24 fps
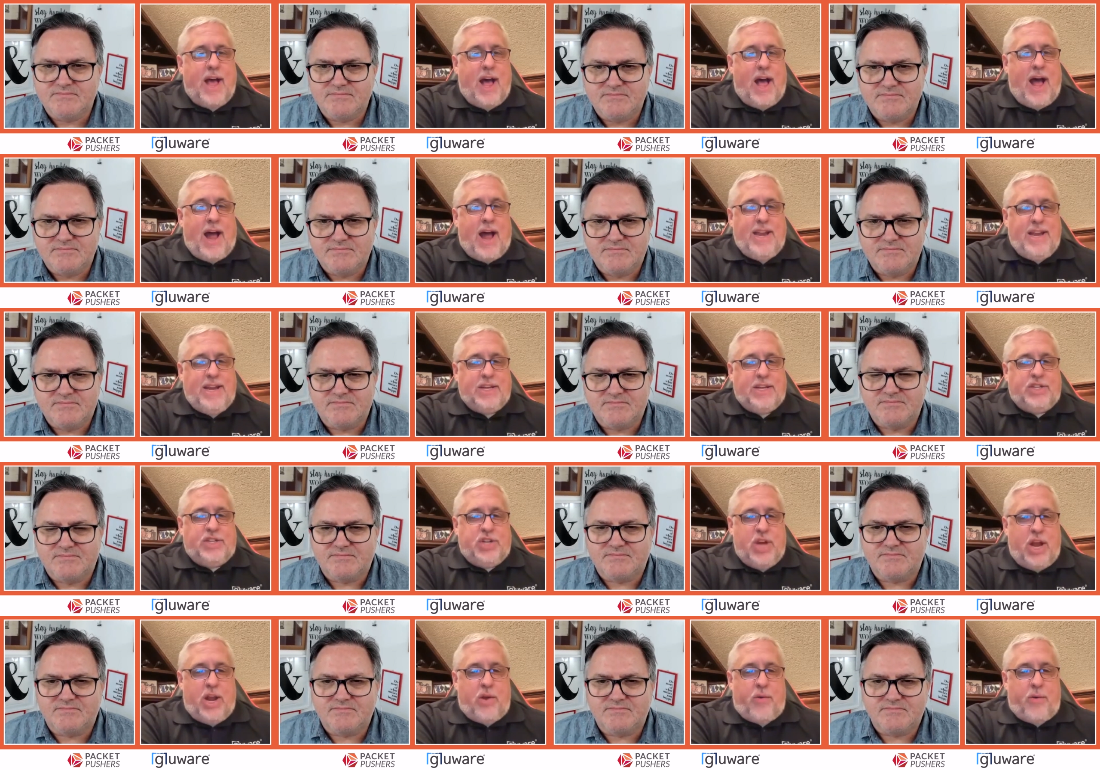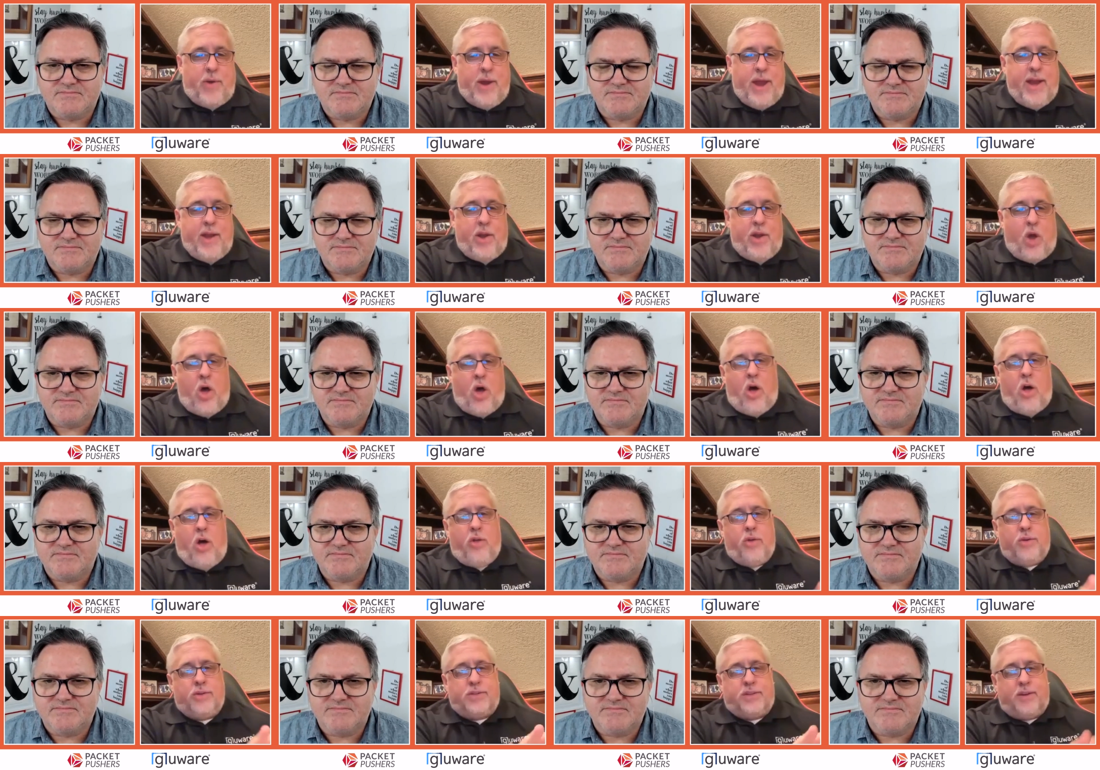Speaker 1: how do you generate
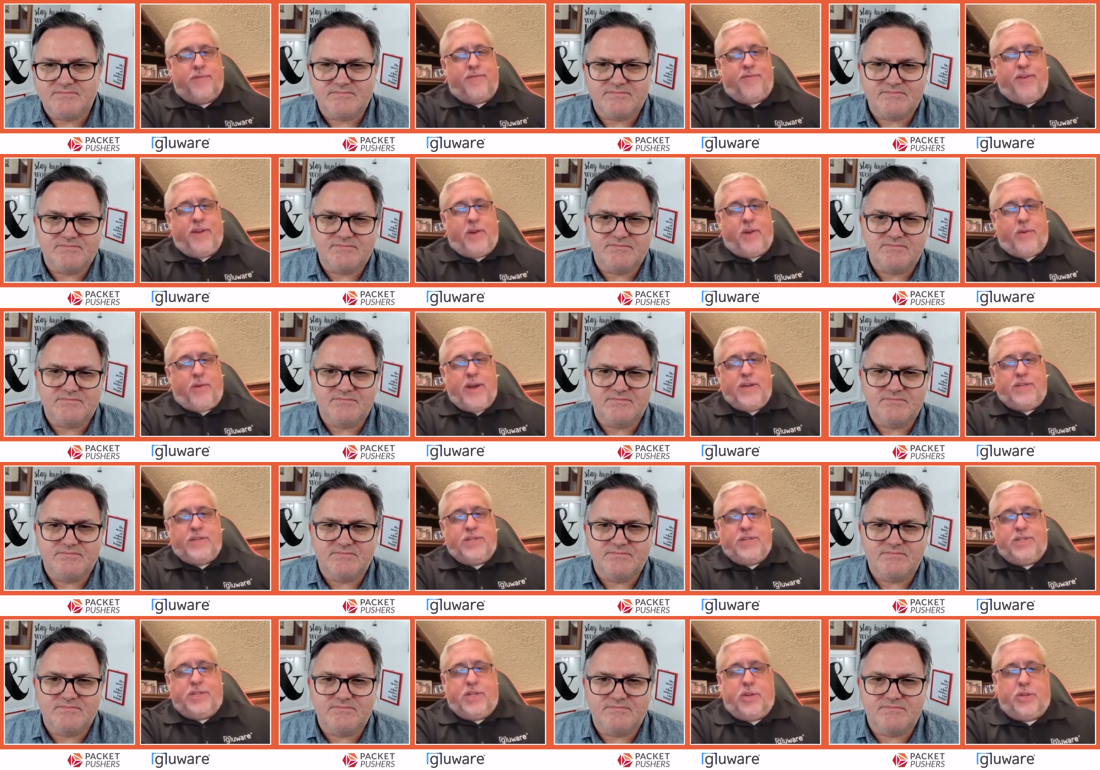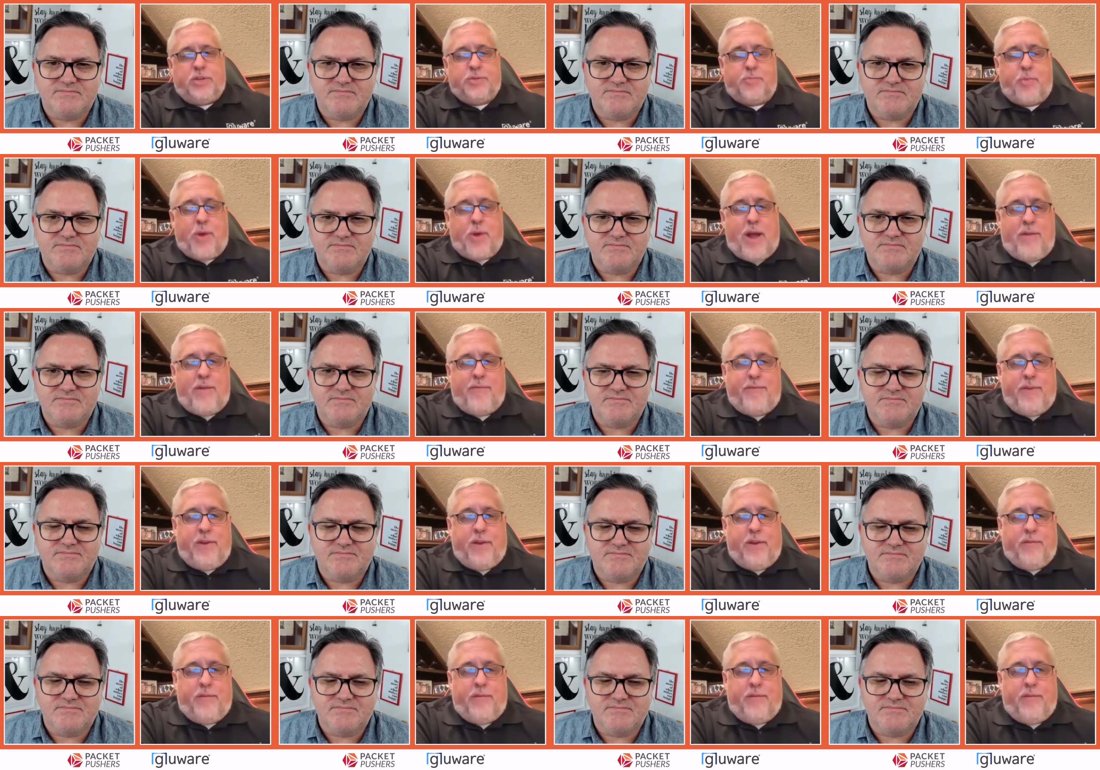all those configurations to those brownfield